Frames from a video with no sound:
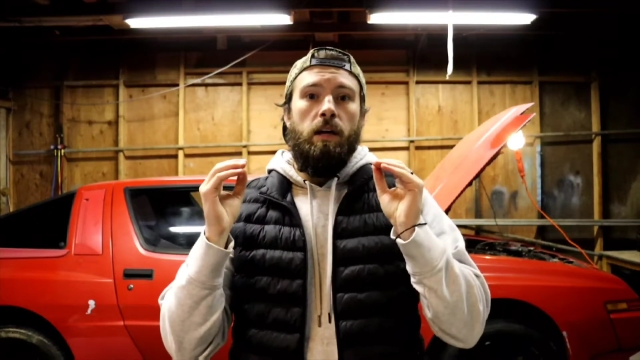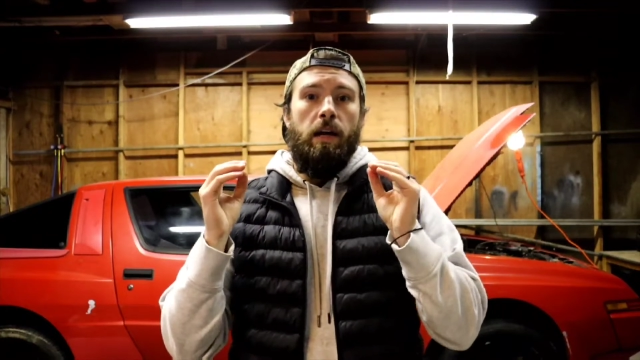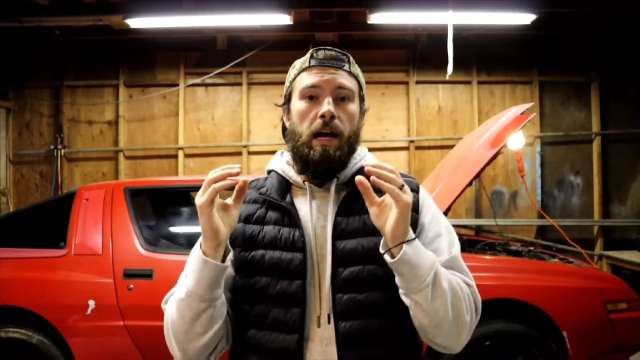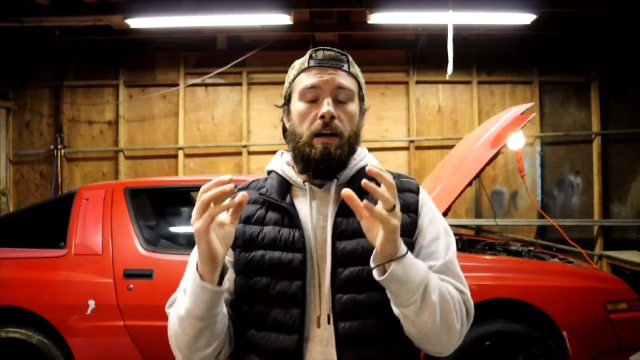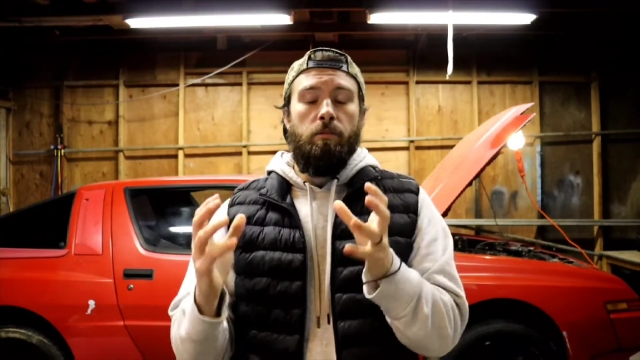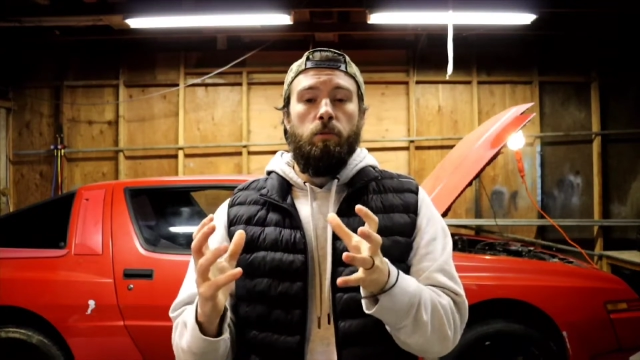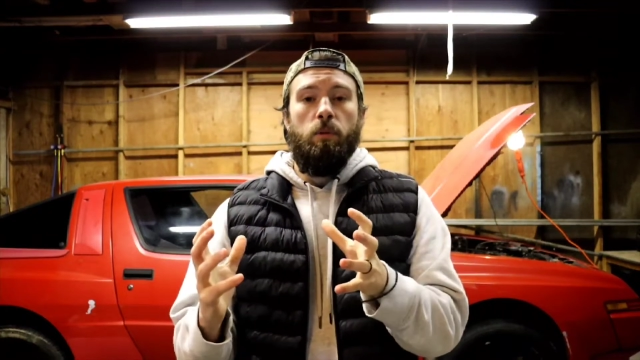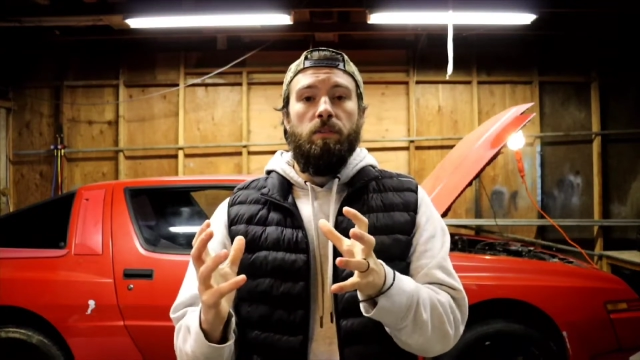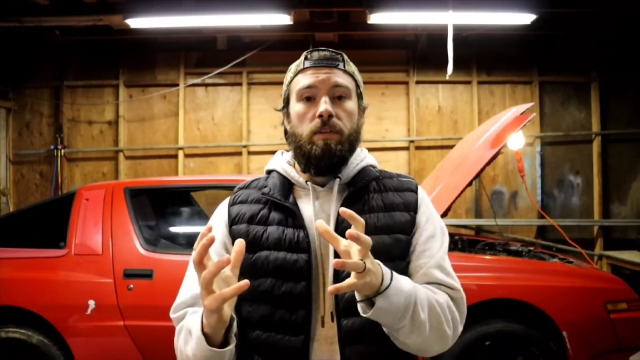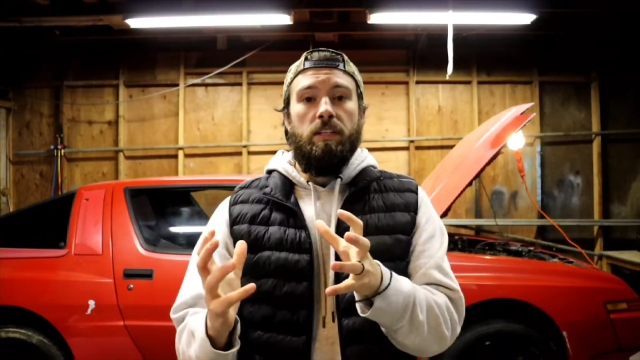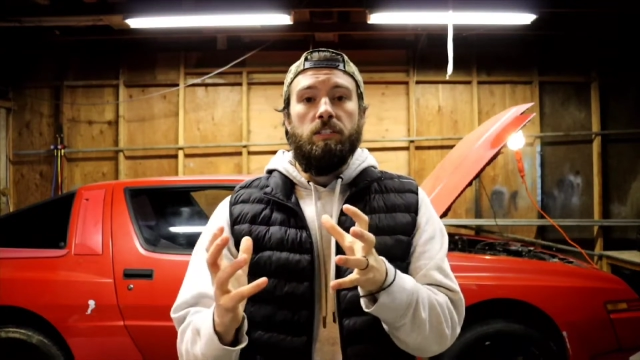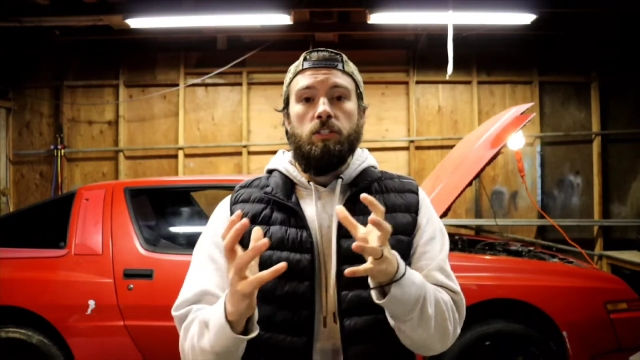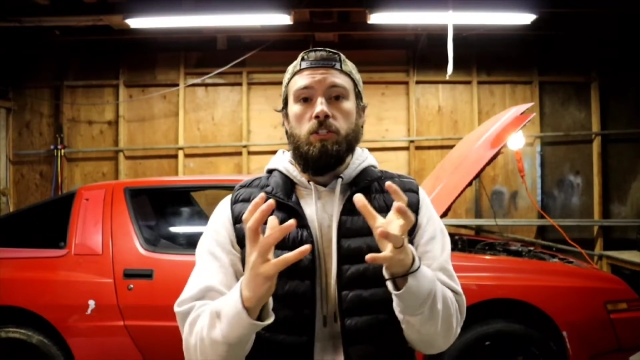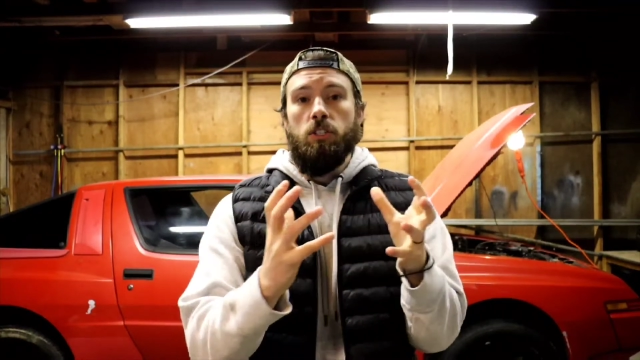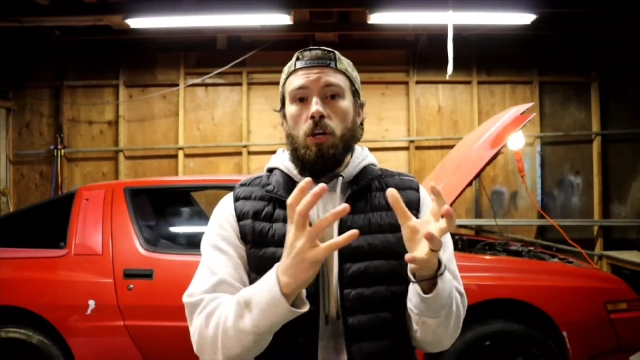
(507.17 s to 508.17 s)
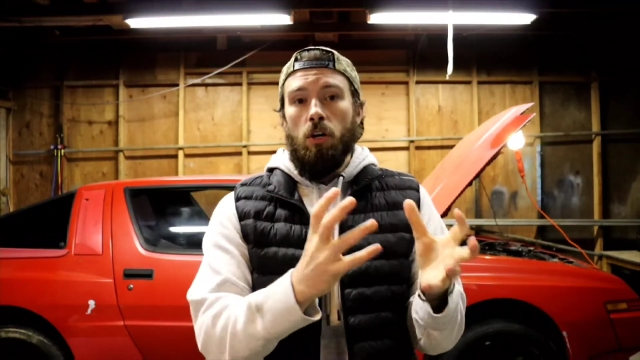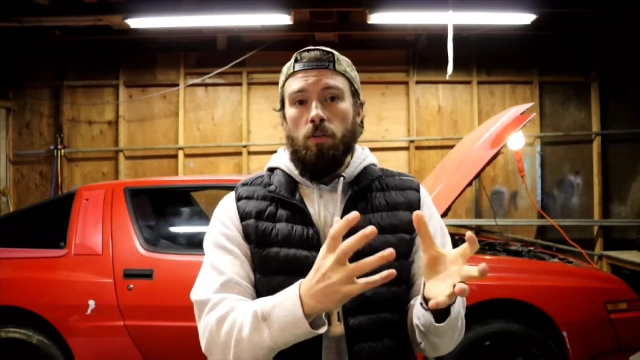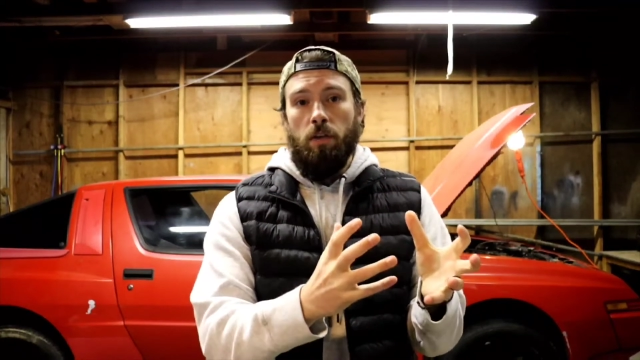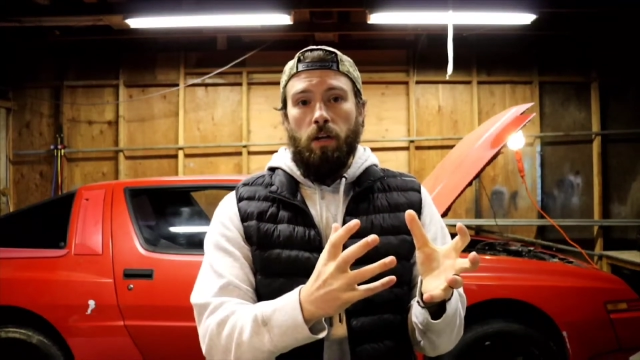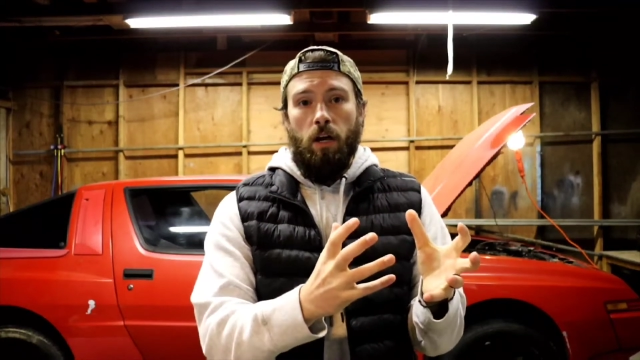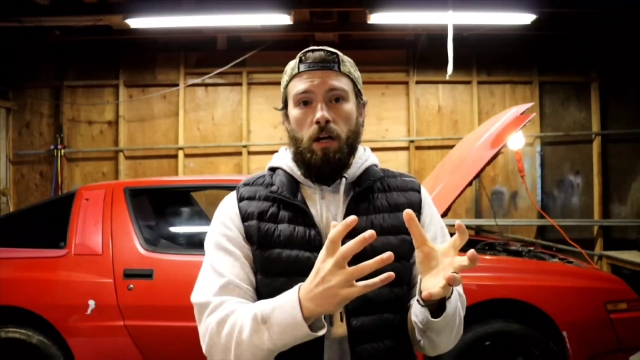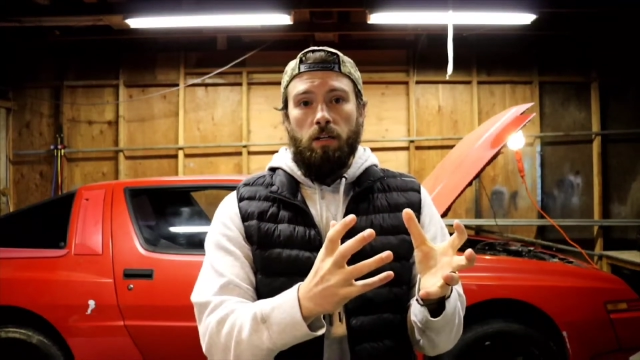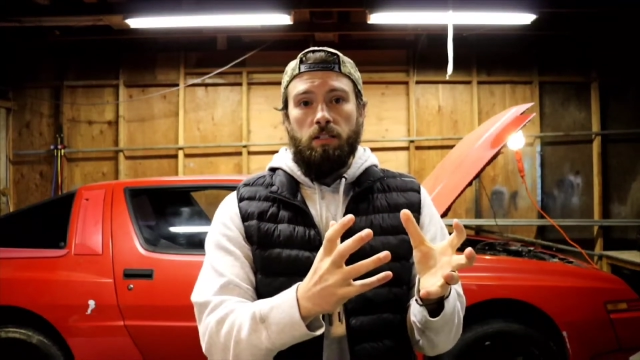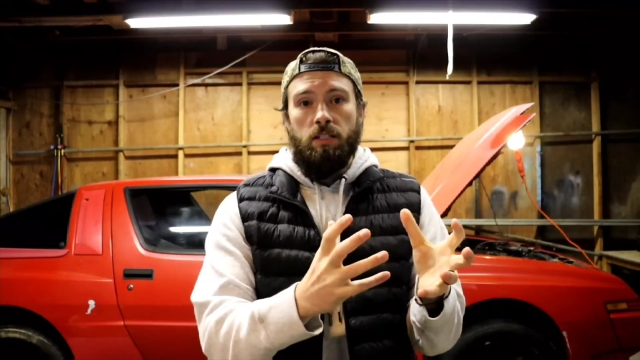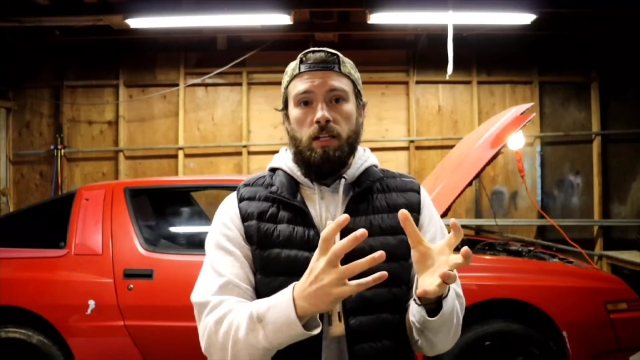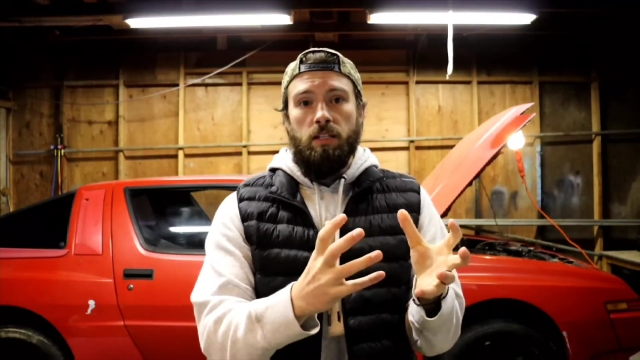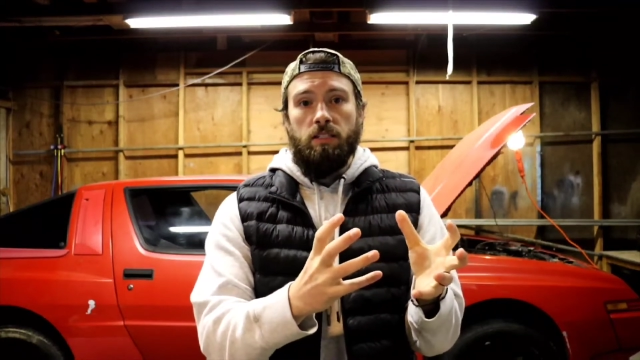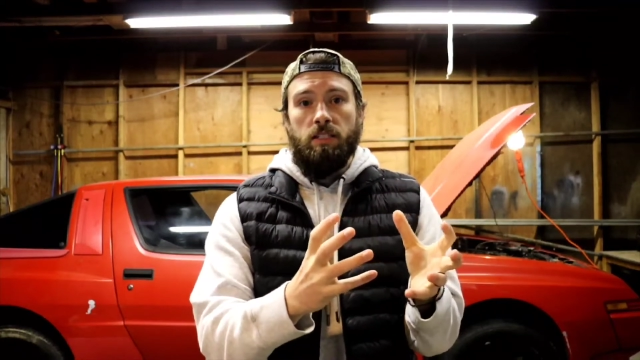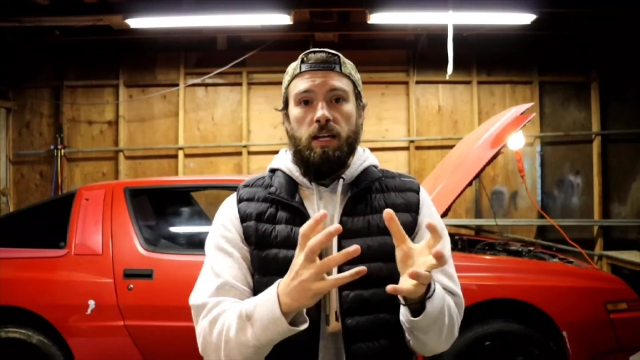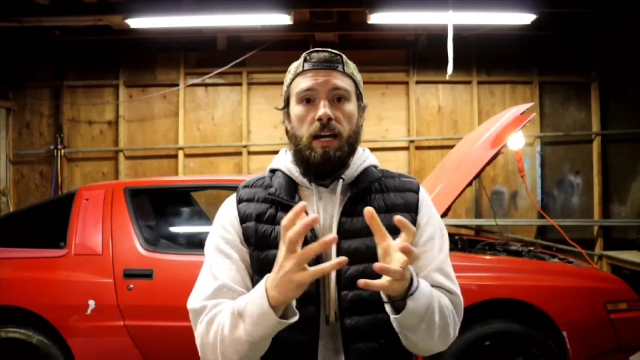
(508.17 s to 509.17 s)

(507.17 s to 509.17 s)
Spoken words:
after we've installed the Knocksense,